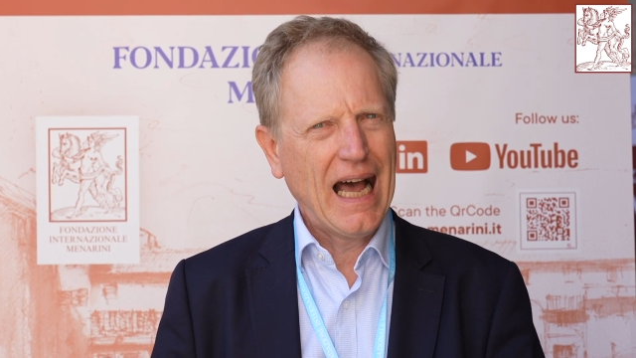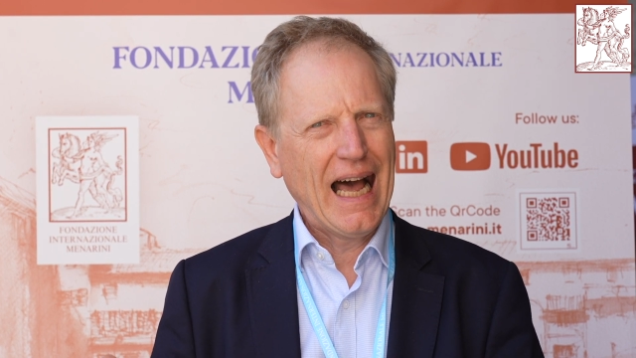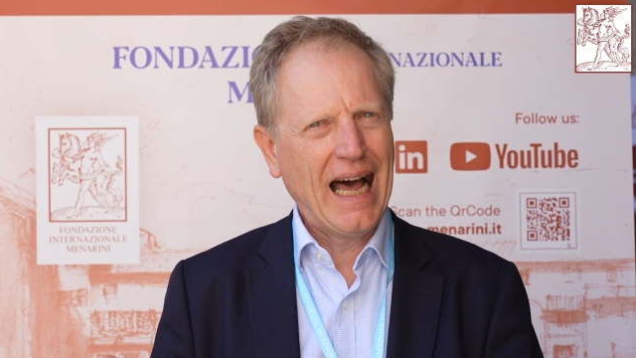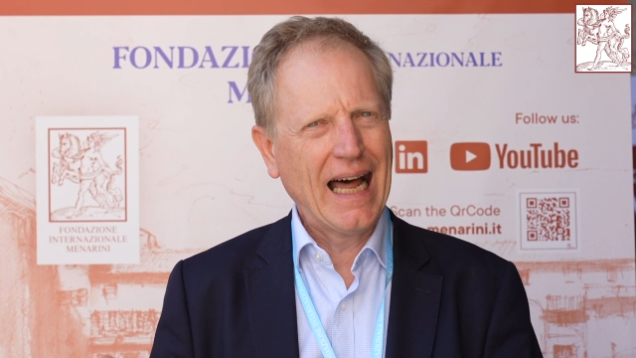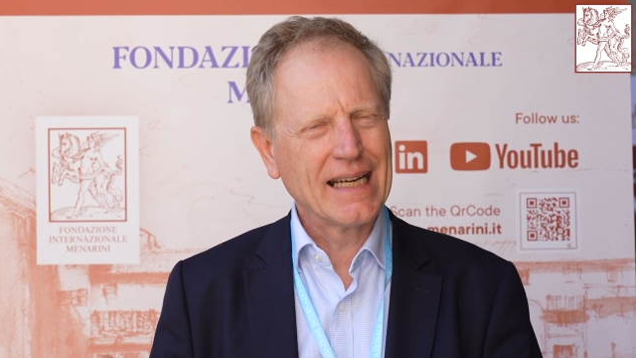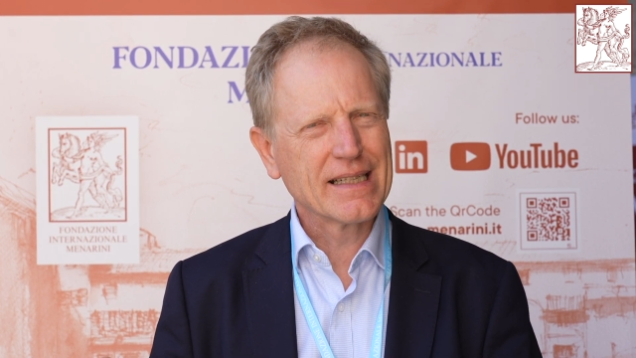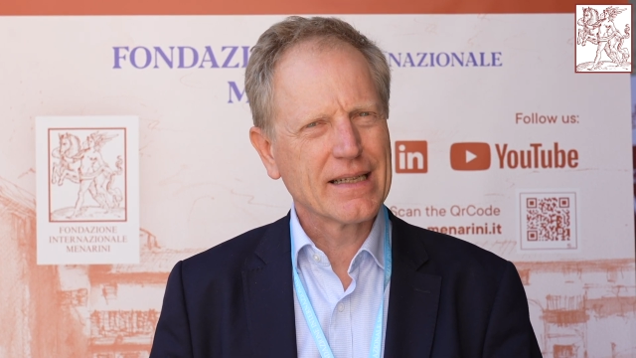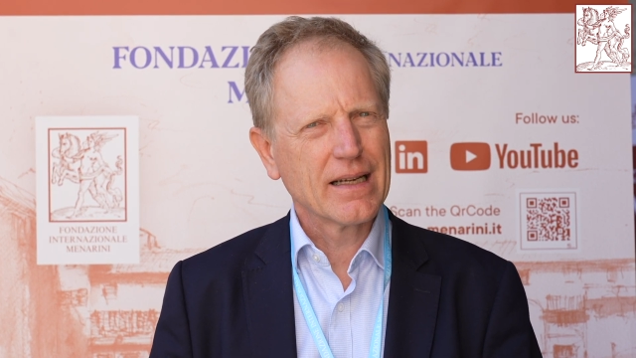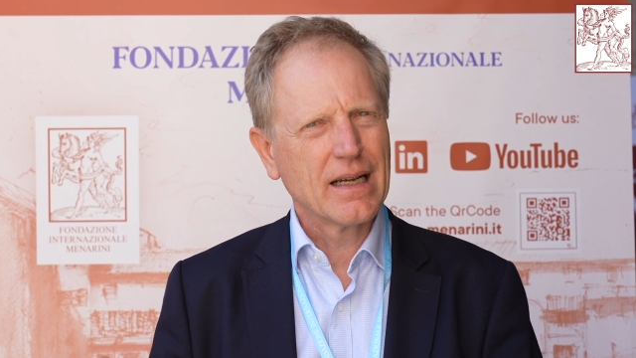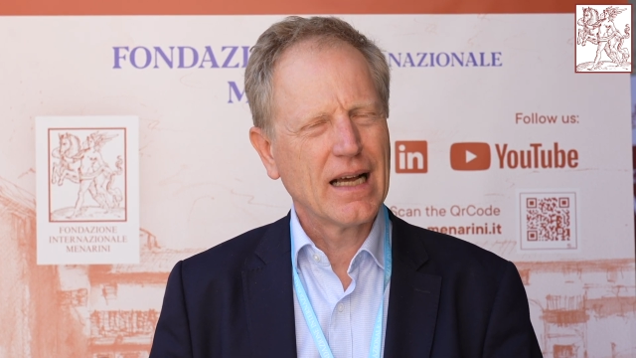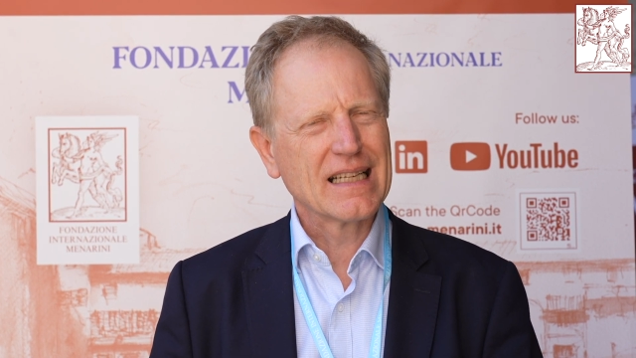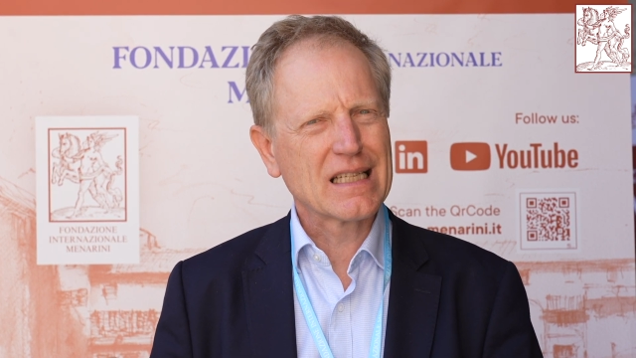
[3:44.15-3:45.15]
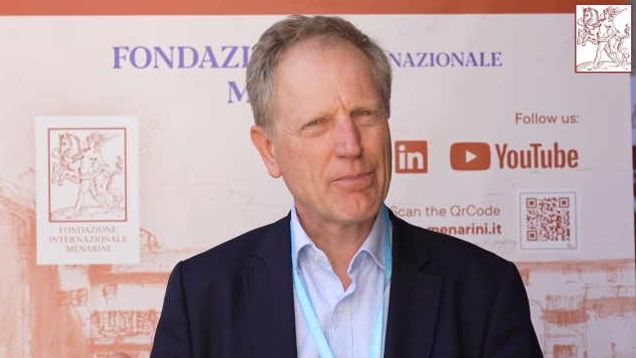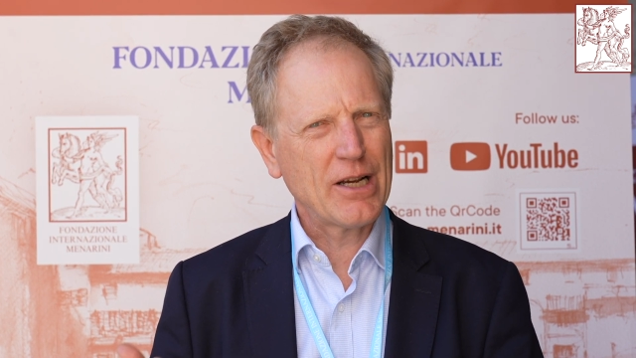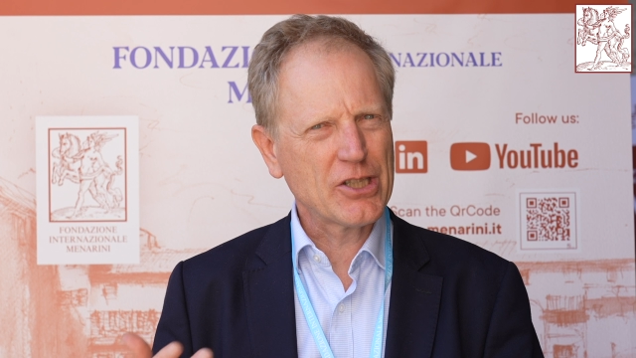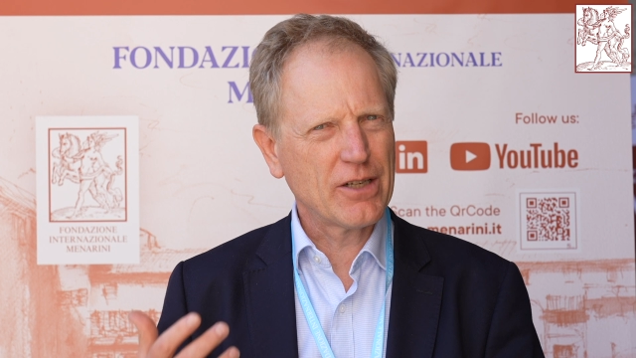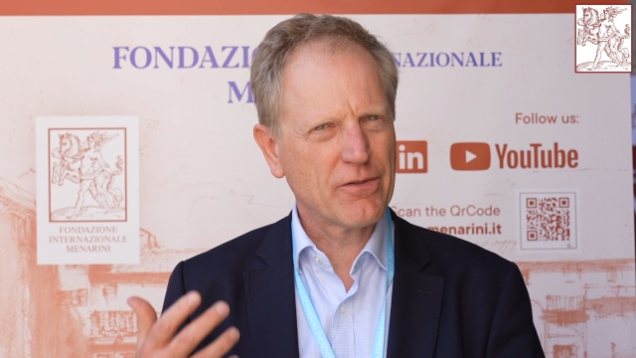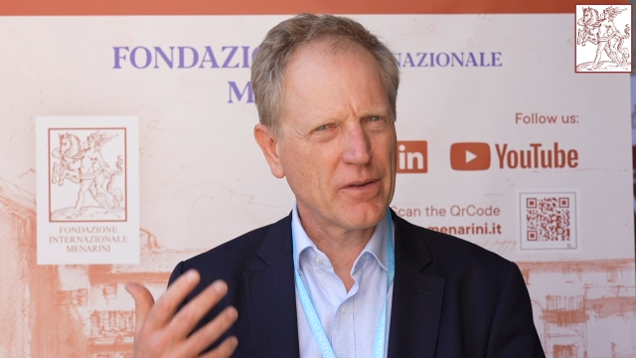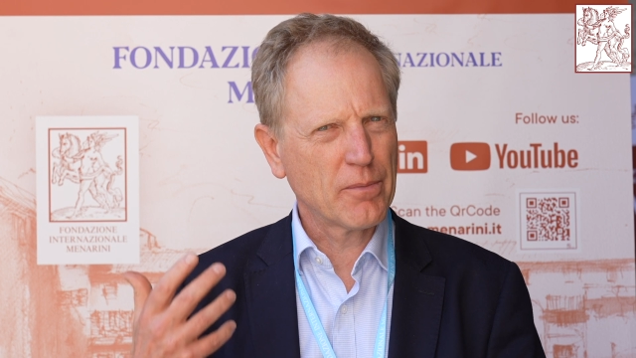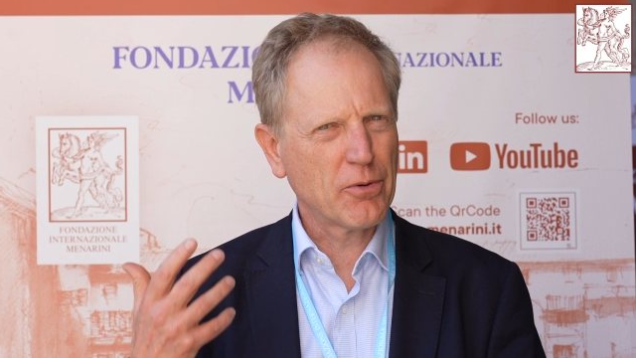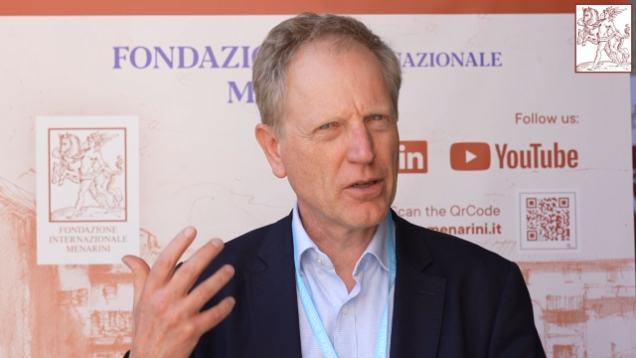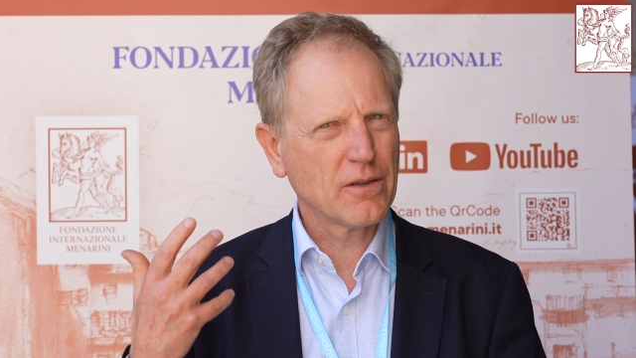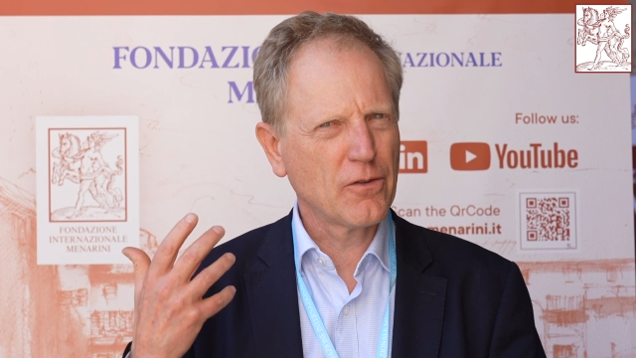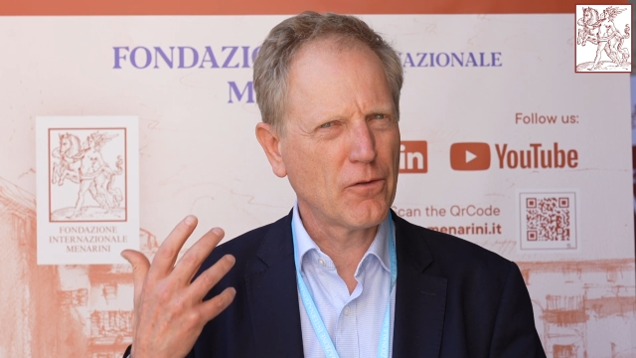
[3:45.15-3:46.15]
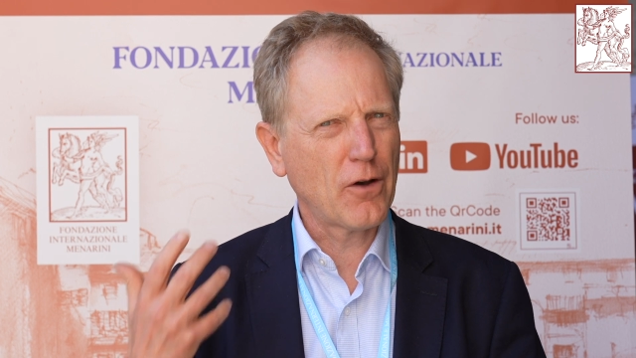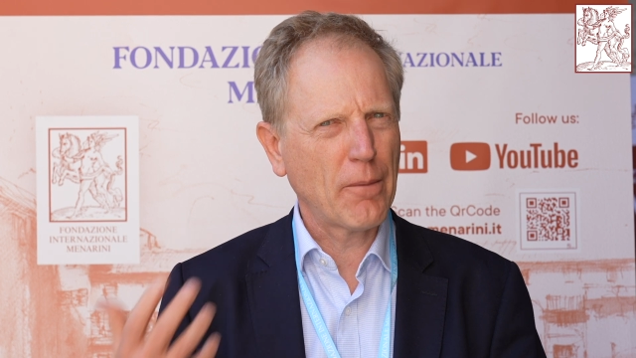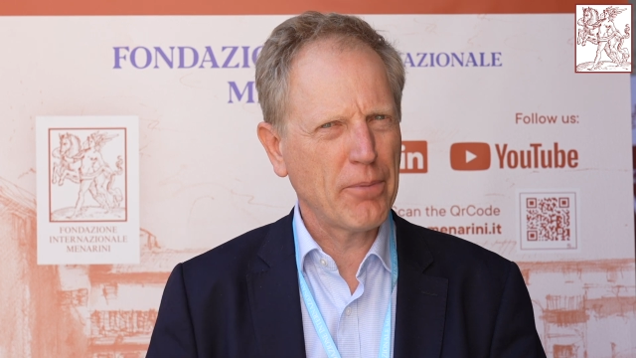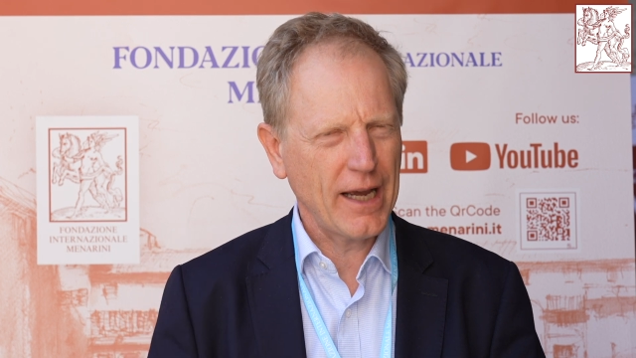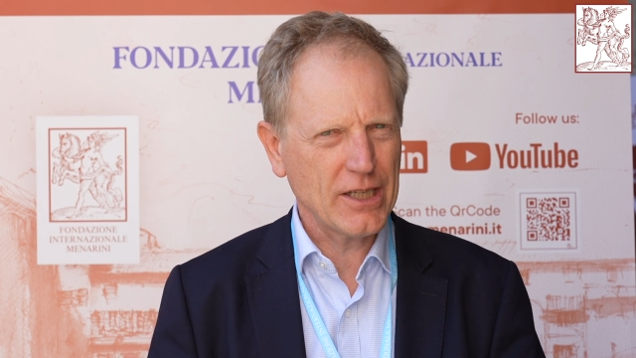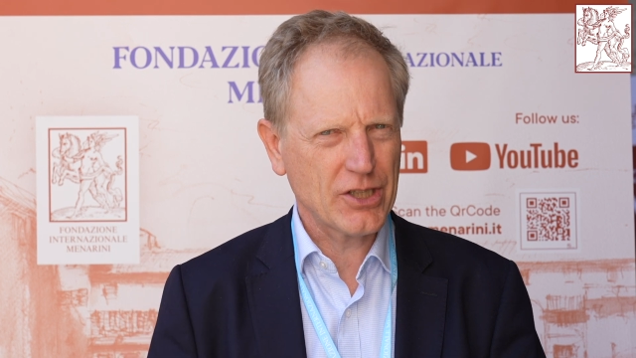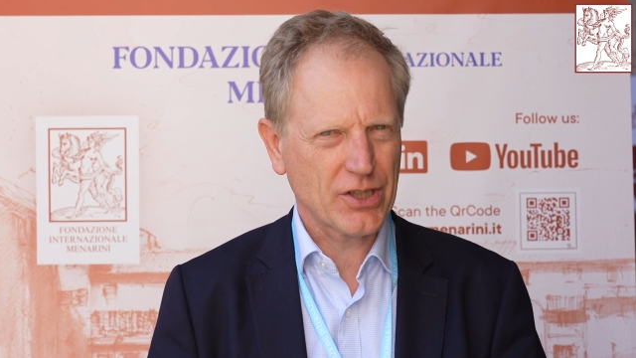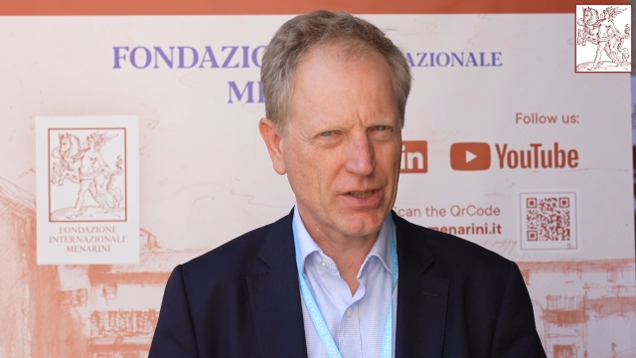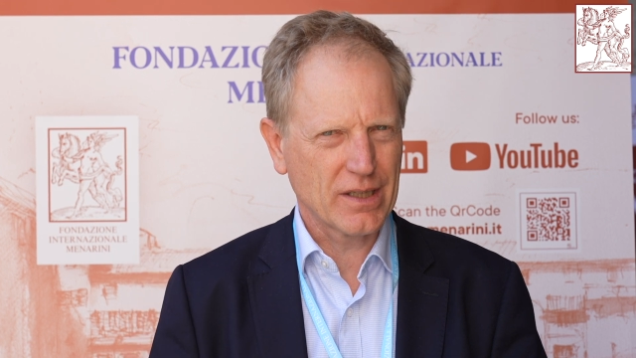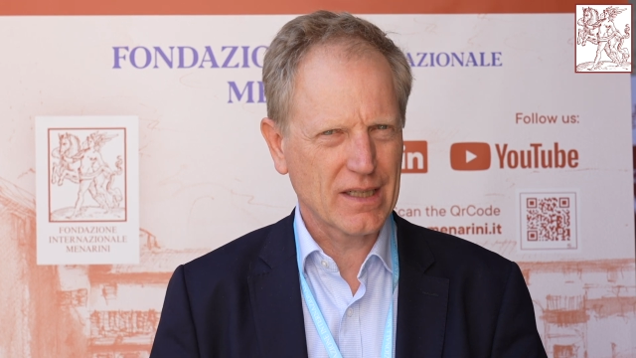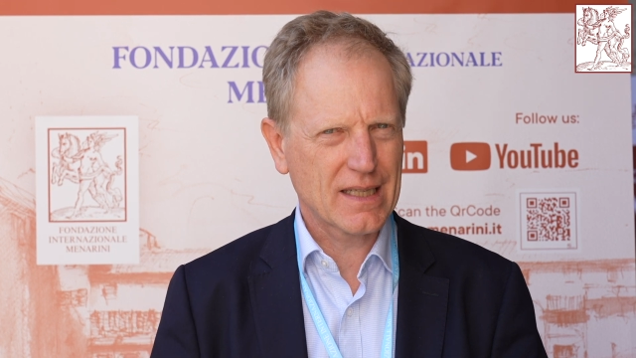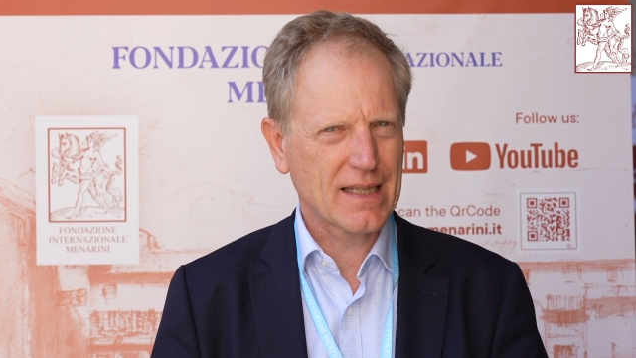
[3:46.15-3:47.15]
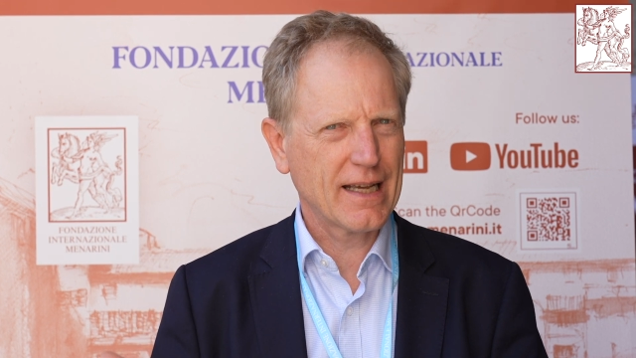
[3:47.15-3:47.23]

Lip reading: and especially from the point of view of our patients,